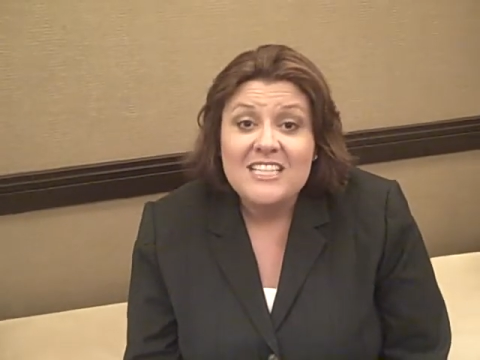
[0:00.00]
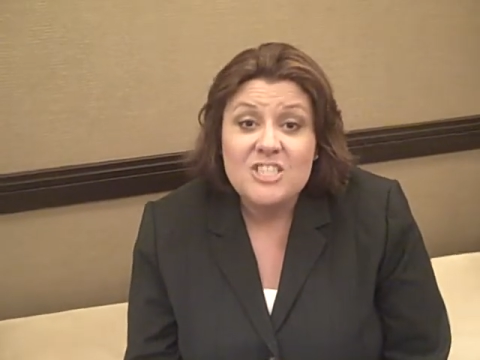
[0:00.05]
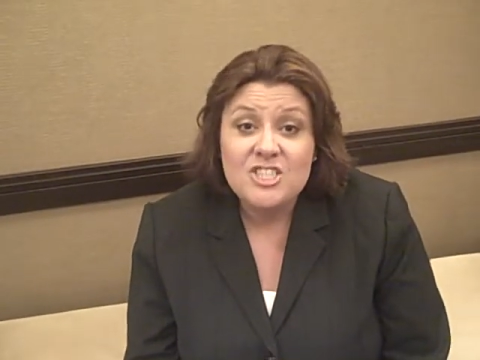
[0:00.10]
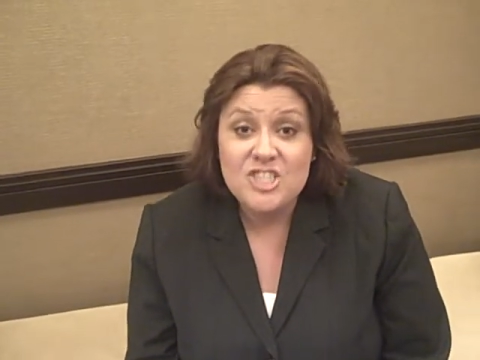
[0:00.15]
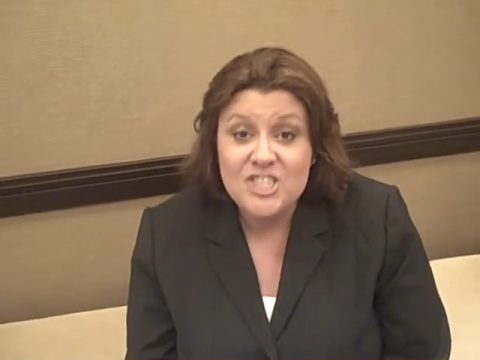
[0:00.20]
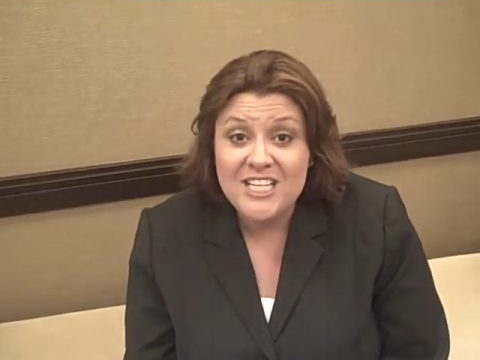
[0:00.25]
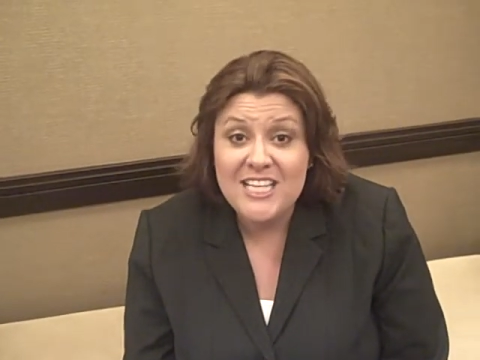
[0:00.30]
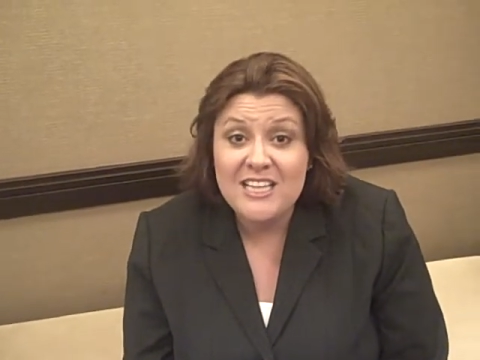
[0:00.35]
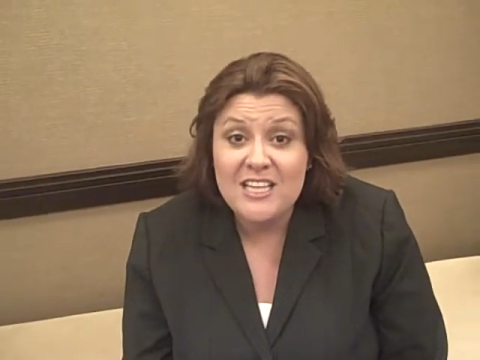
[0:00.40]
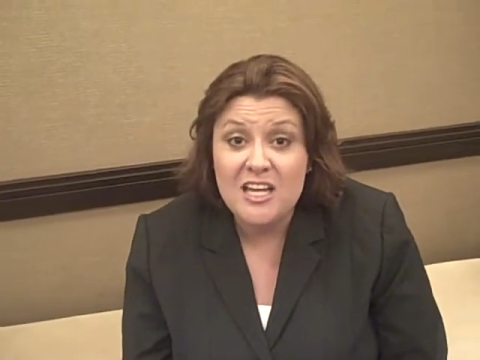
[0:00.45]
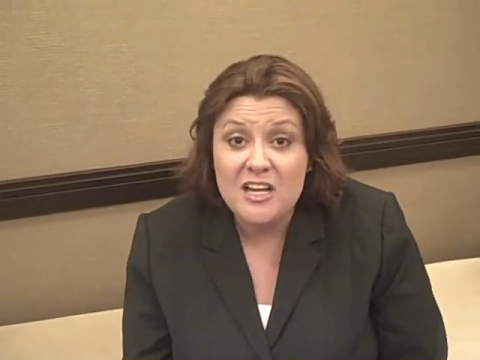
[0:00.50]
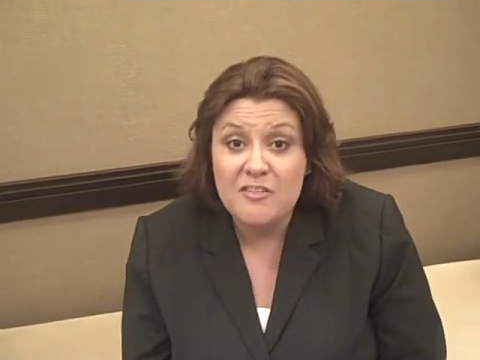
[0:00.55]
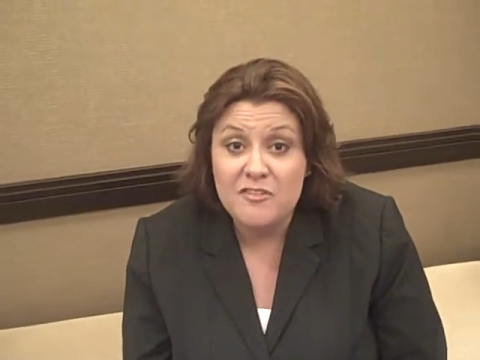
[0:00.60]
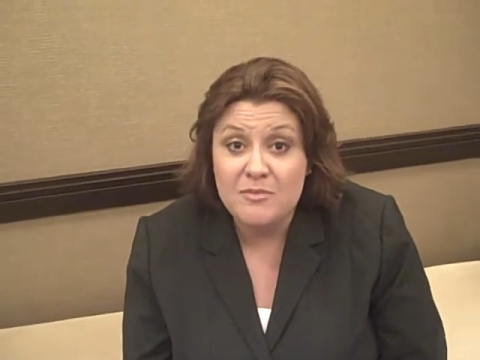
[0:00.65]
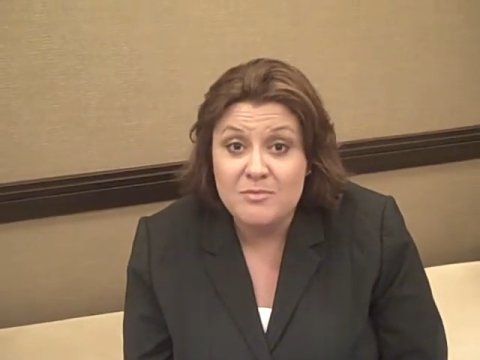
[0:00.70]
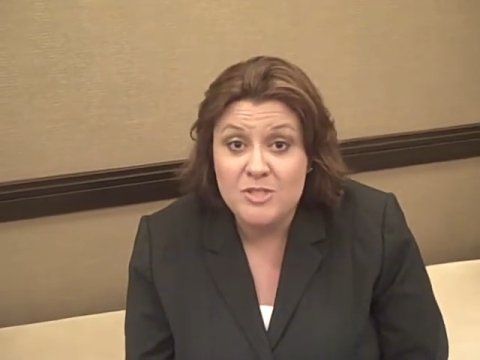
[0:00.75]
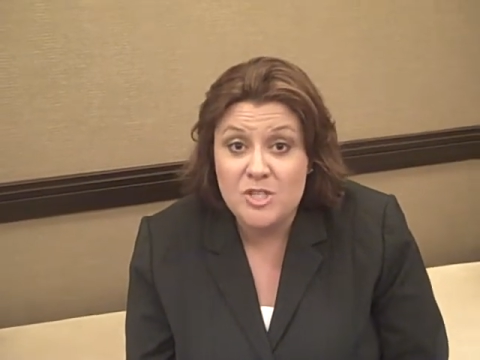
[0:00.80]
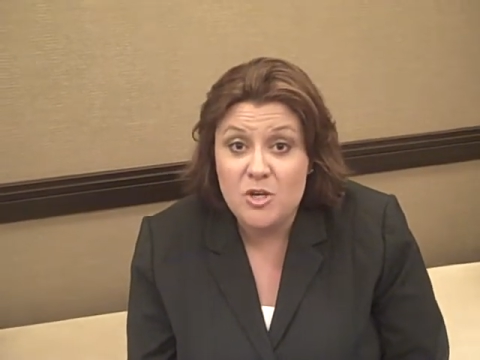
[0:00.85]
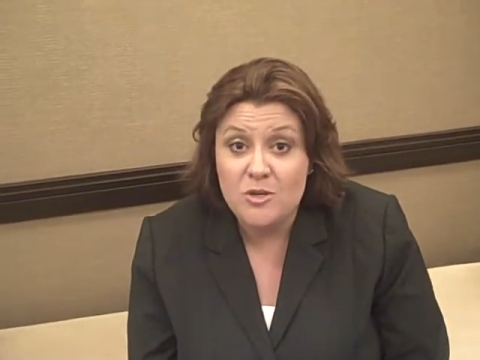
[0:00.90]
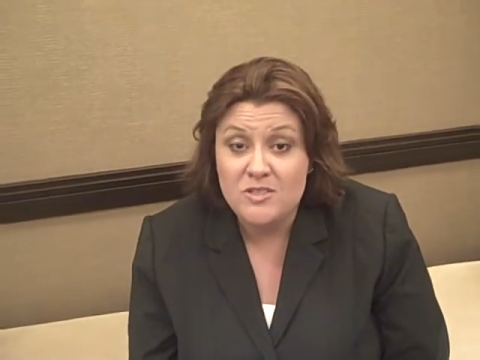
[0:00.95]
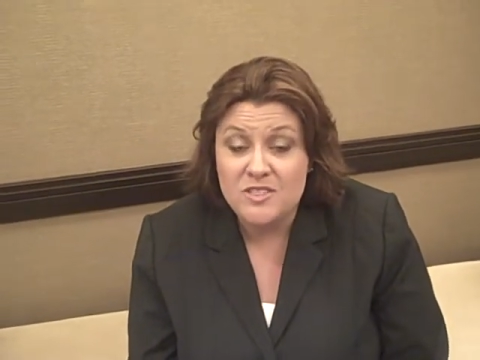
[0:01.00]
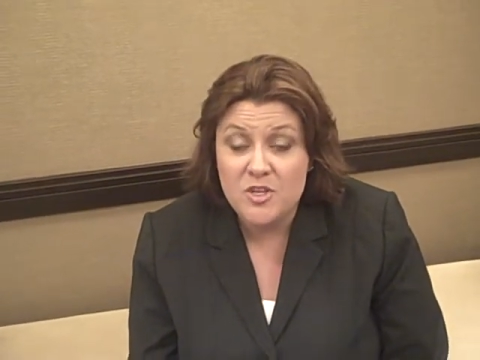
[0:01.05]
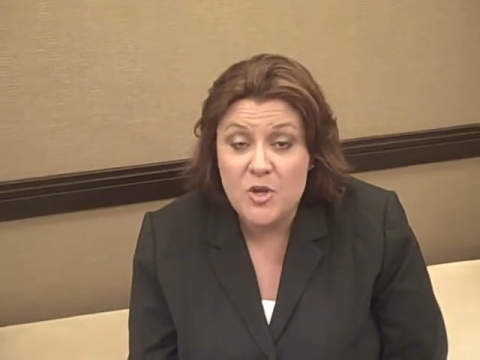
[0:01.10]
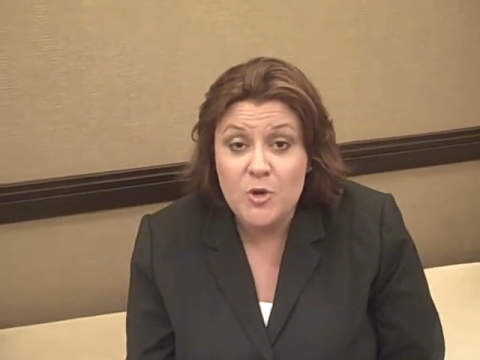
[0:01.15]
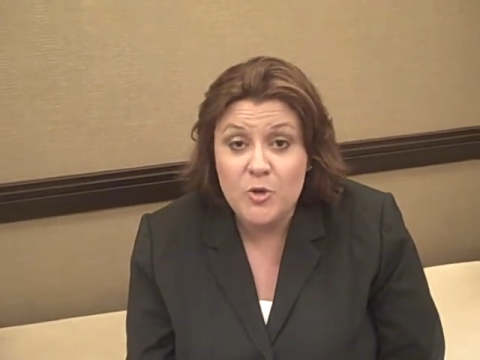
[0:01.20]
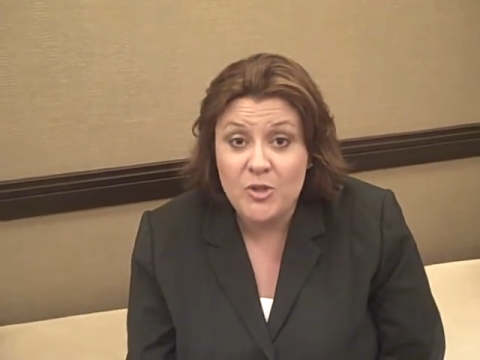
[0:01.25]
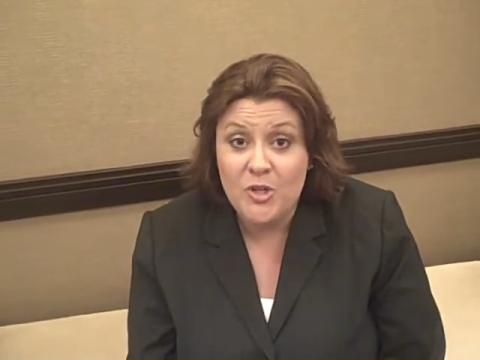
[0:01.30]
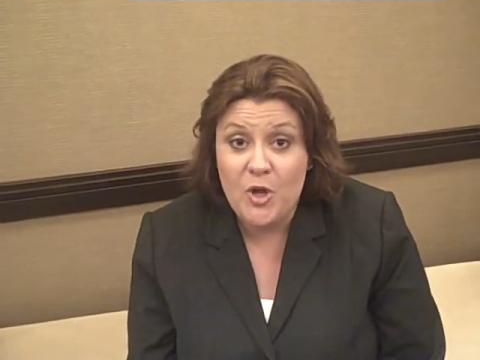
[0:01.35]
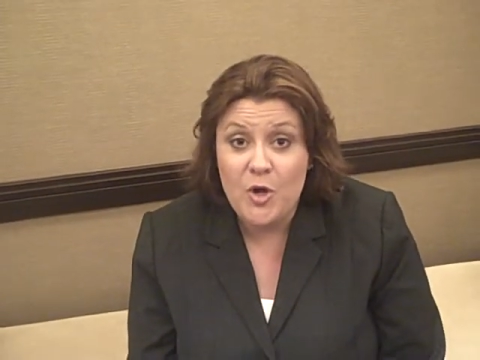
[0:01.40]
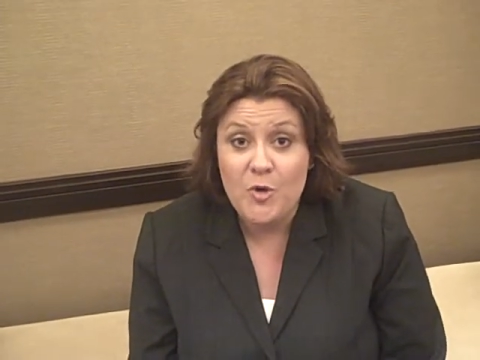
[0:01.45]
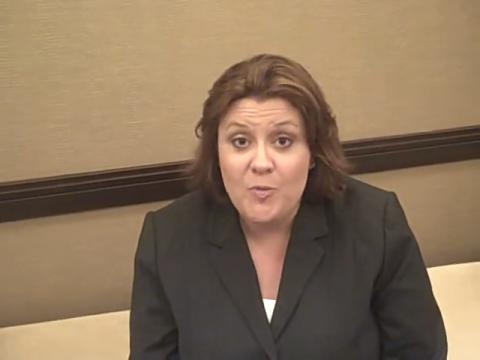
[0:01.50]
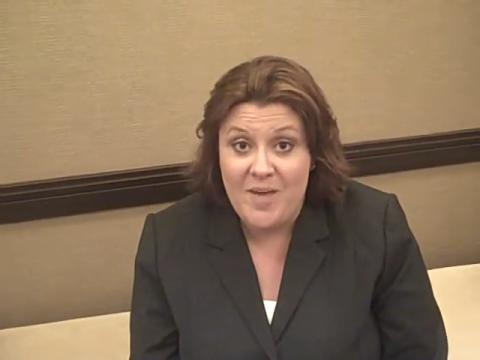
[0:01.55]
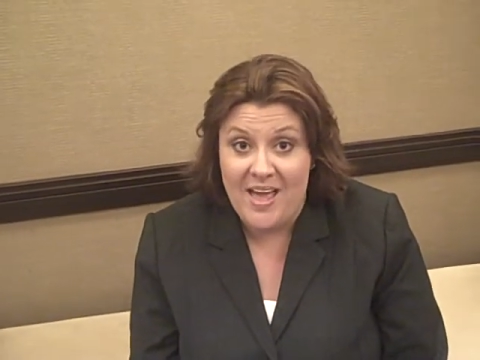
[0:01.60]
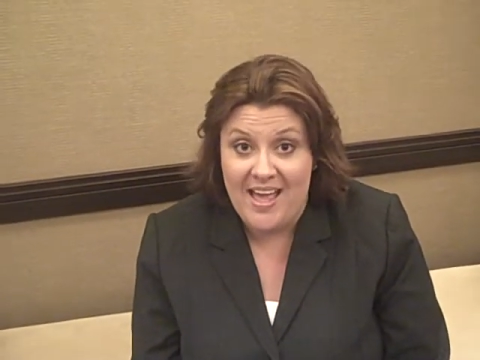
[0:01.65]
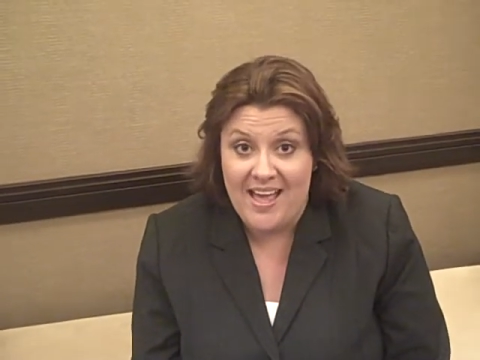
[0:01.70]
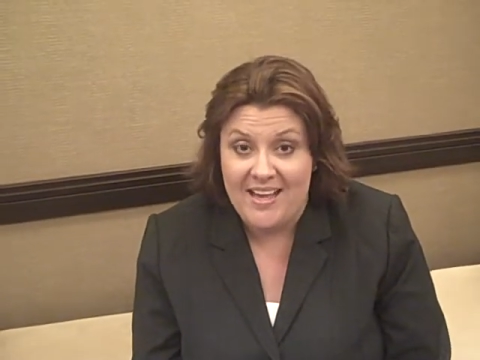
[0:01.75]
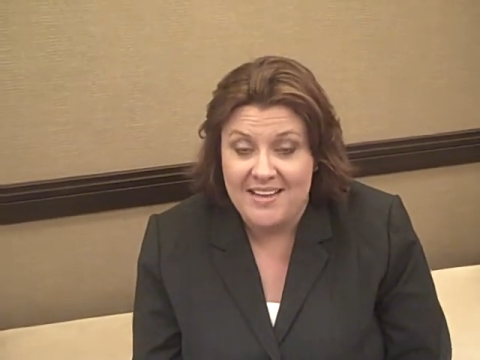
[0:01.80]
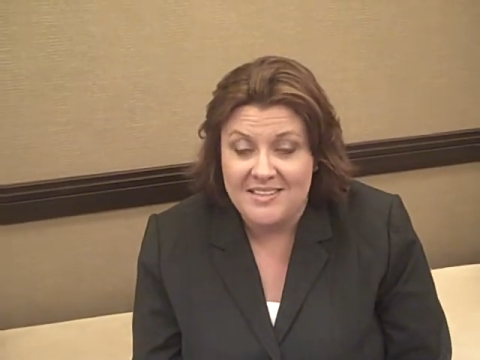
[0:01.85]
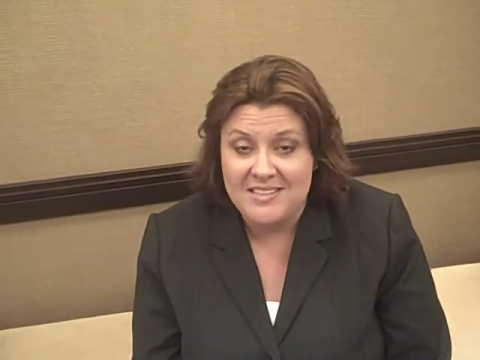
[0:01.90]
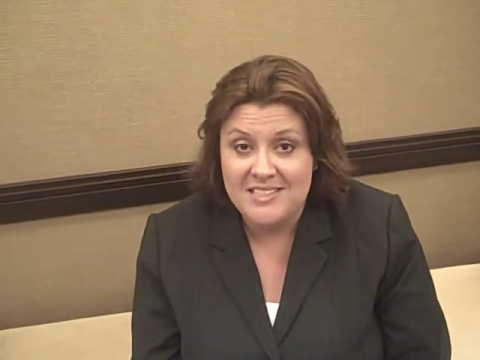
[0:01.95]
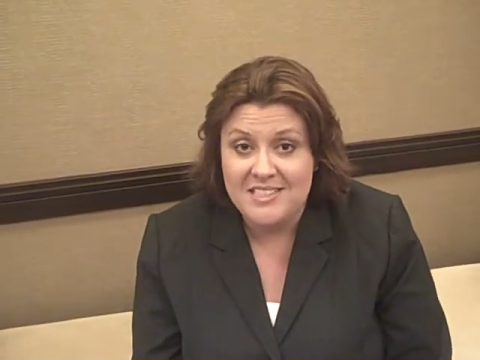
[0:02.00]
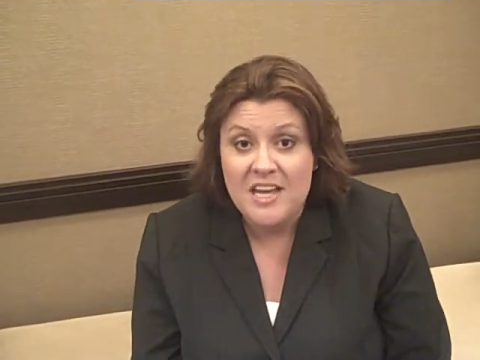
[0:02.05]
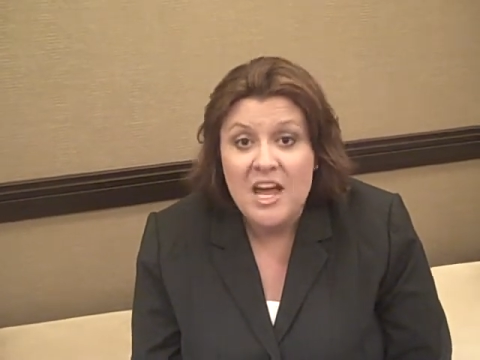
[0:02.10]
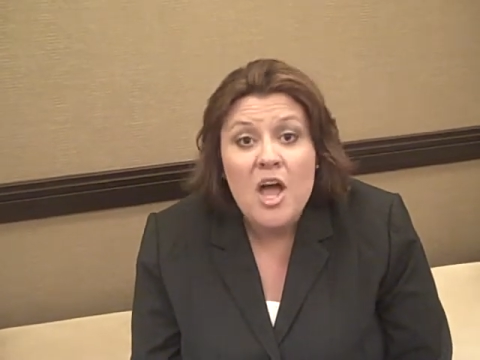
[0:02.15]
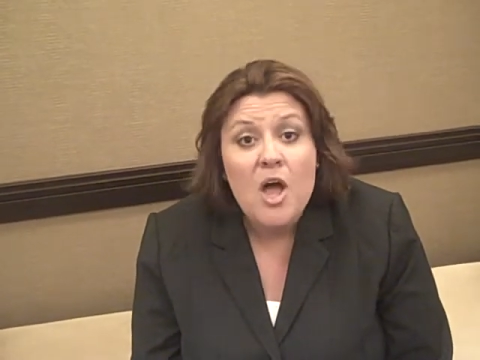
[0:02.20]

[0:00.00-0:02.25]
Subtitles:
Sheila from Tulsa, Oklahoma asked,